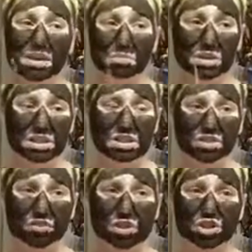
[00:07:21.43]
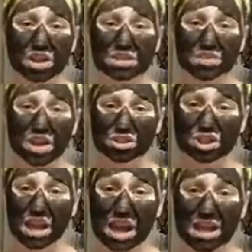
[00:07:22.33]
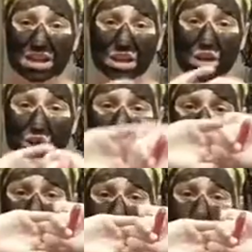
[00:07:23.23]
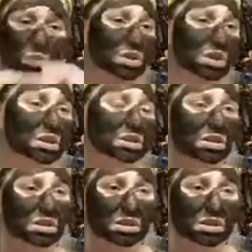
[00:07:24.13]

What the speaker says: But this is the first chance I've actually had to do anything with it.